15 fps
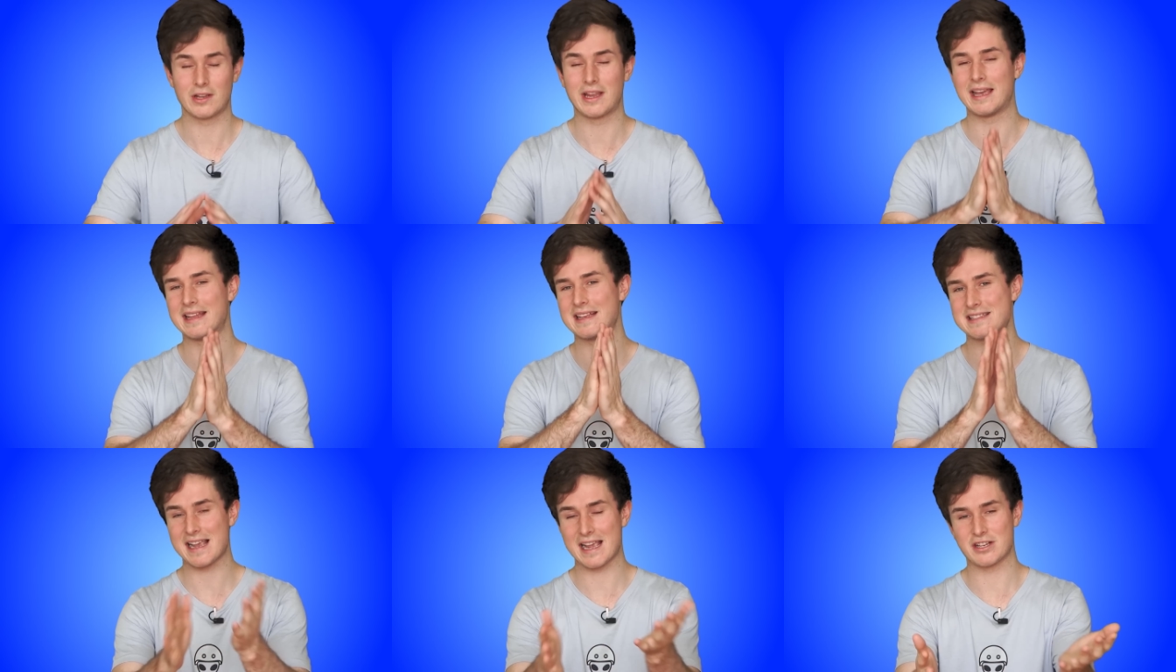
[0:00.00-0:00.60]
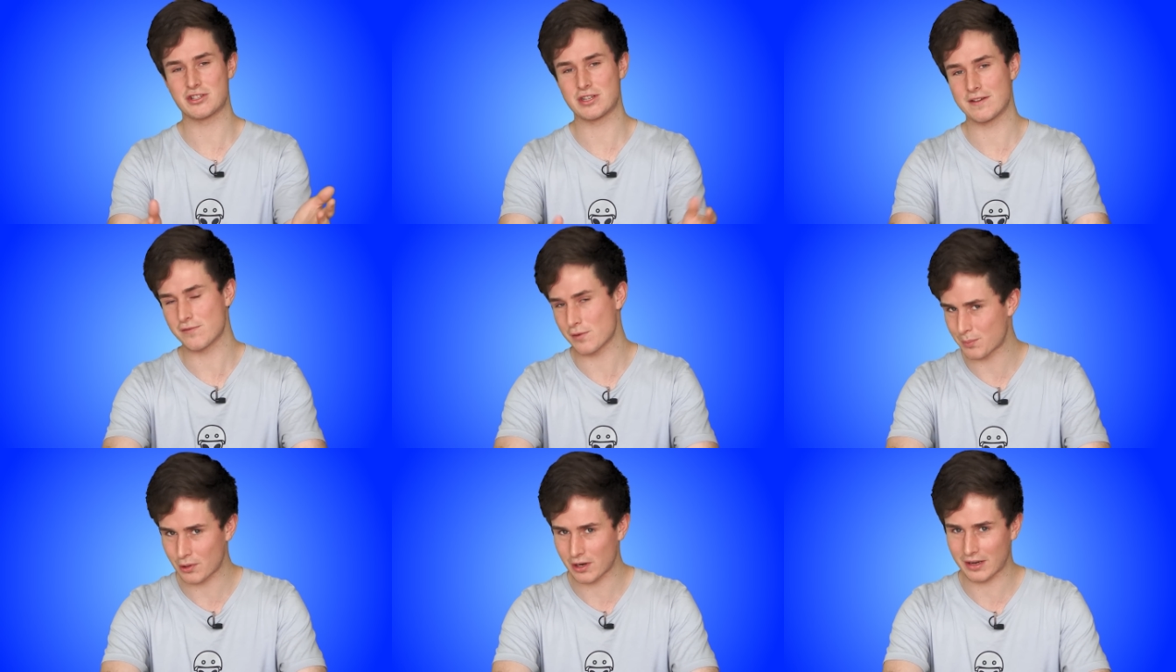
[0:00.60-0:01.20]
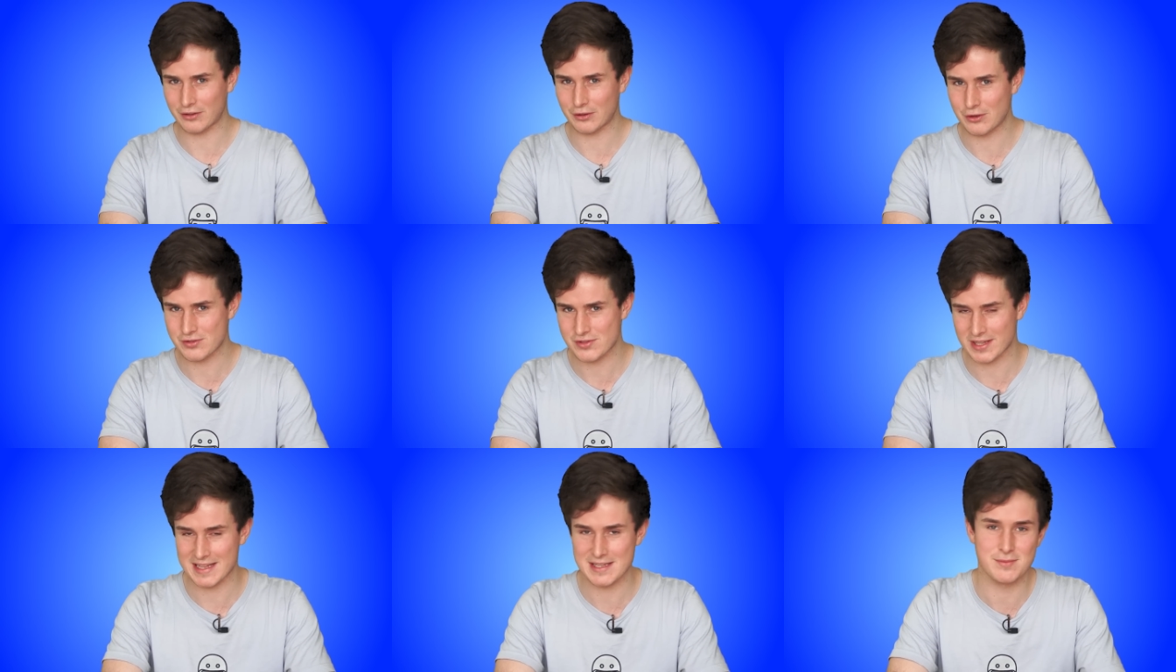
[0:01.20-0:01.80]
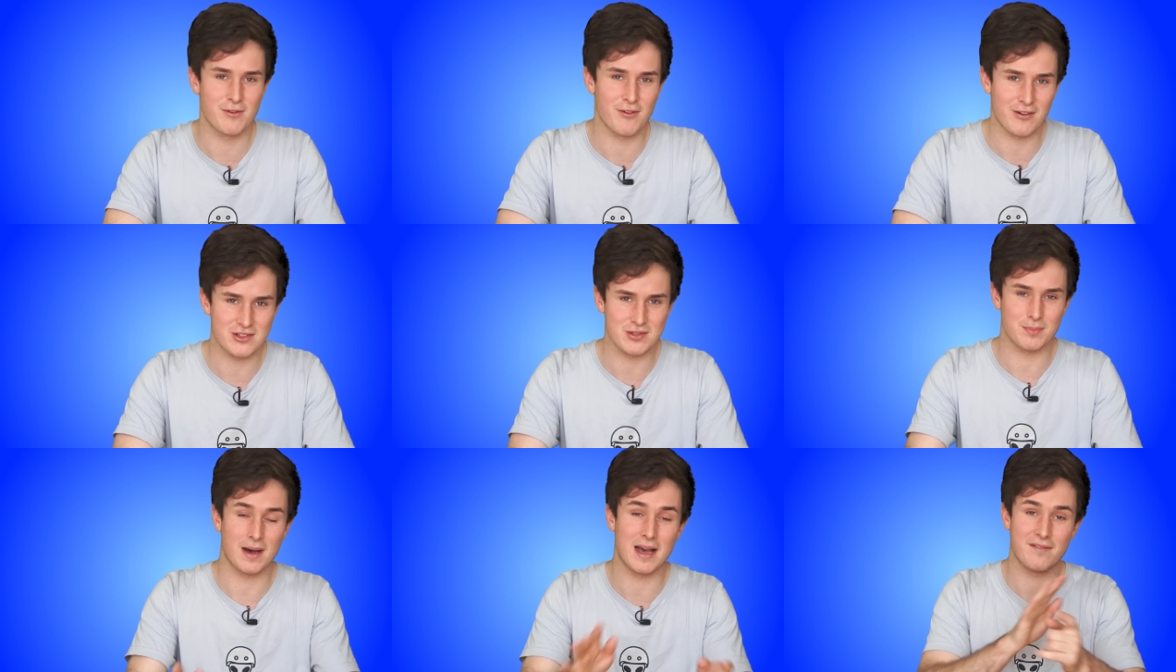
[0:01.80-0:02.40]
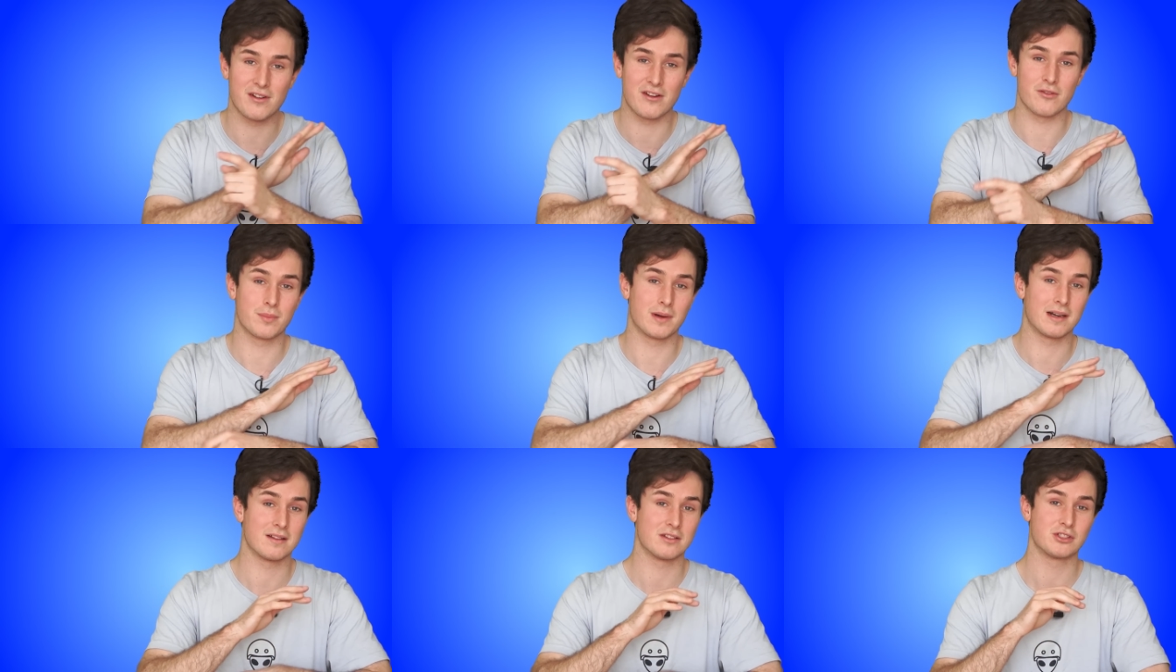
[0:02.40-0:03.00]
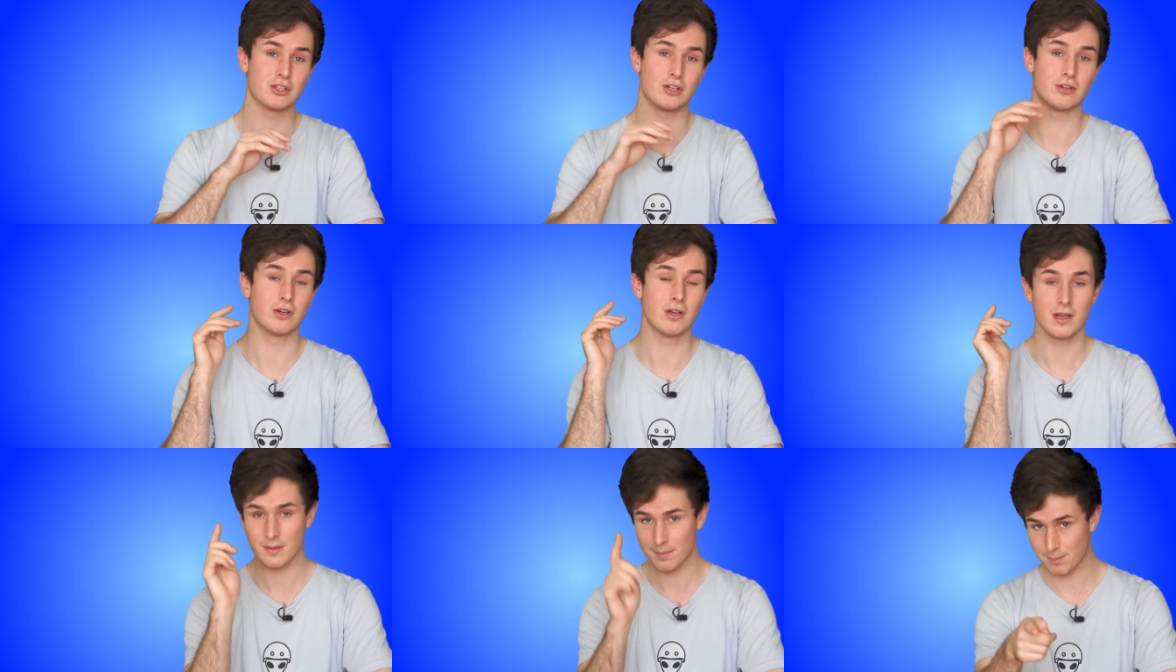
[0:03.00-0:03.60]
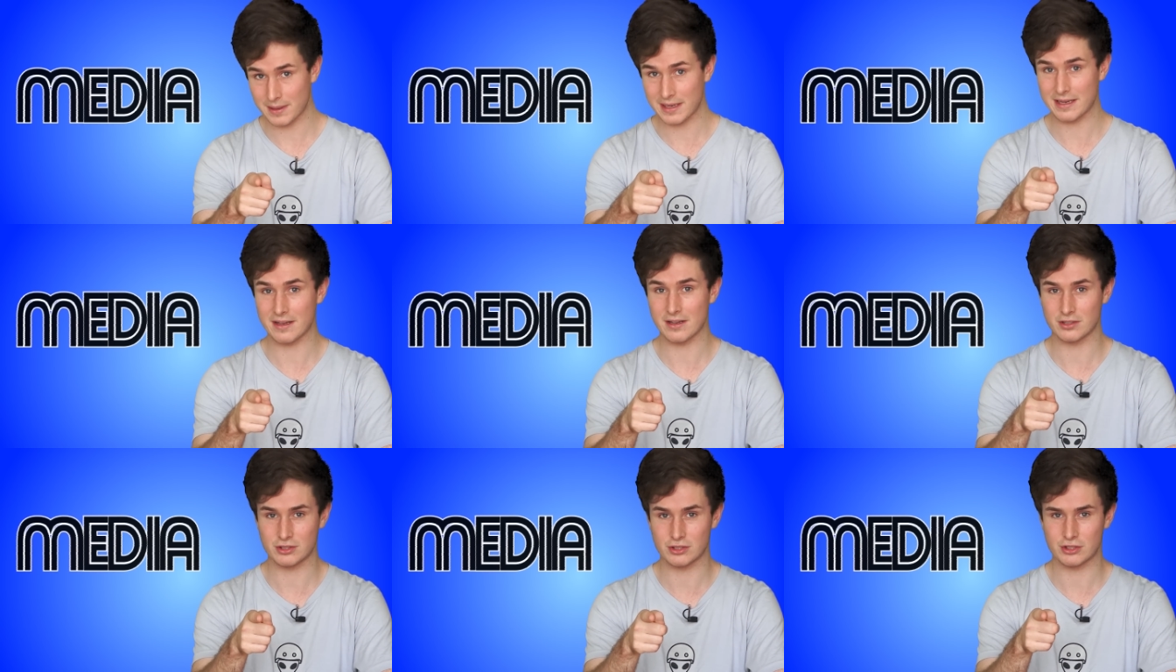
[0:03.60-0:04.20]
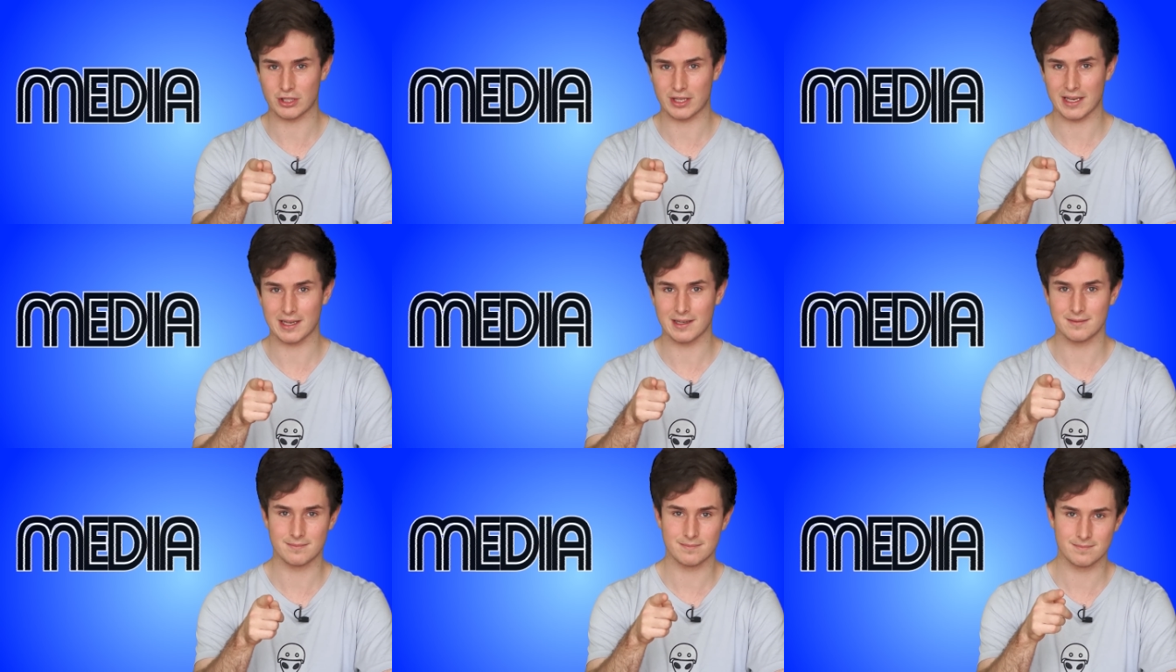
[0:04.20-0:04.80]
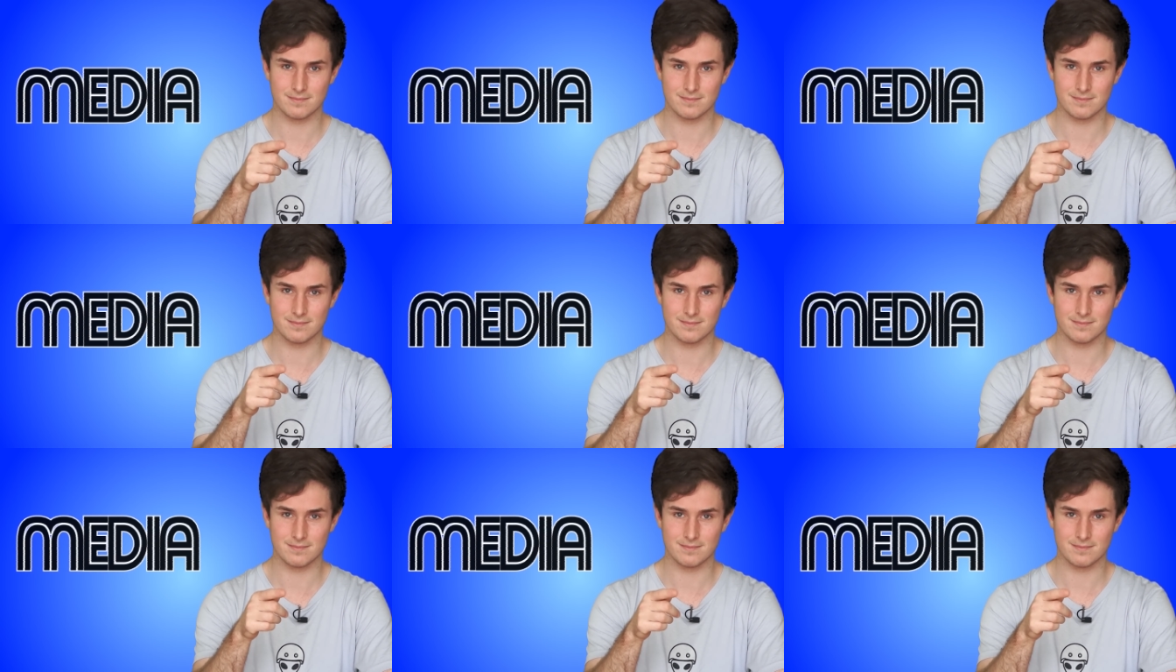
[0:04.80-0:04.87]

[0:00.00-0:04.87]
Okay, that's actually it for product news. So let's move on to my favorite part of the show, media you should check out.